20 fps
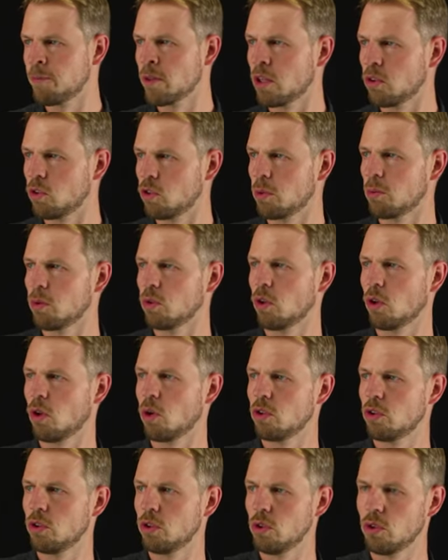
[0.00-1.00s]
So I'm
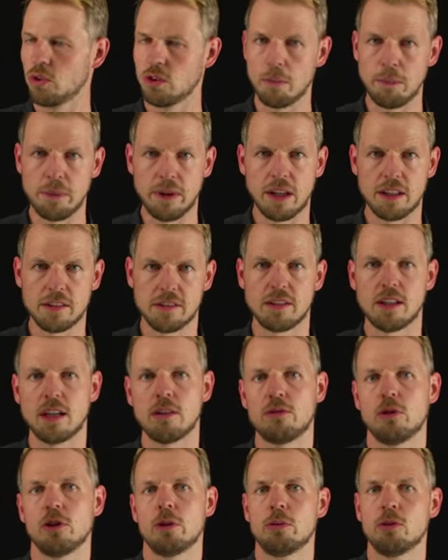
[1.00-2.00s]
going to use the plus sign
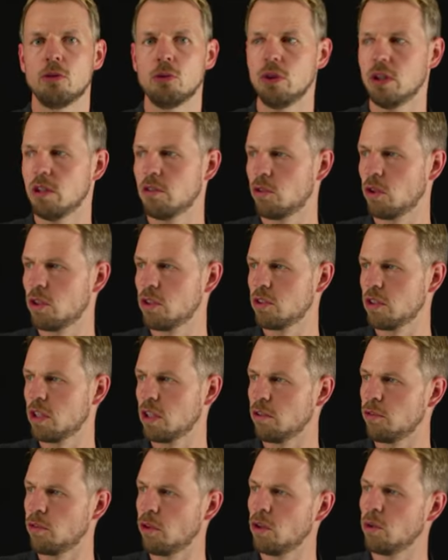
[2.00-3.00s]
for the pseudo inverse in
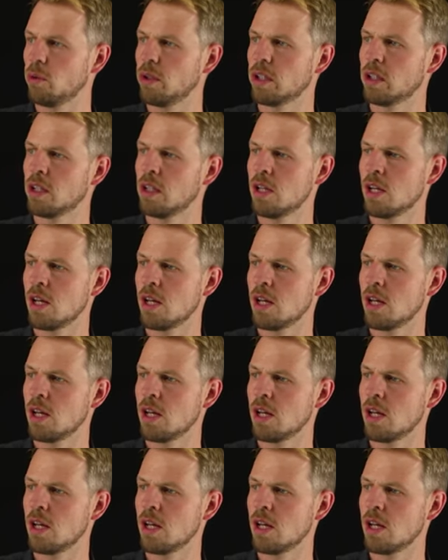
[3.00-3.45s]
the following